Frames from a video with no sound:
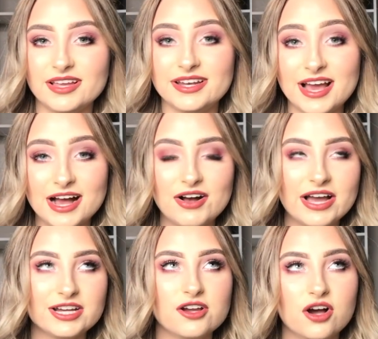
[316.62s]
Now
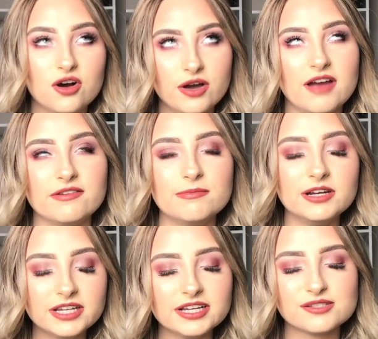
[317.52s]
I know
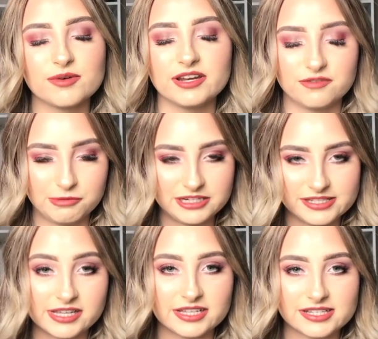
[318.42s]
everybody is waiting for me to
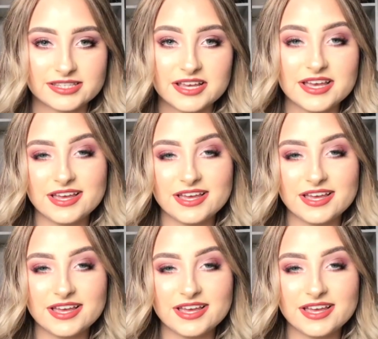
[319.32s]
say this.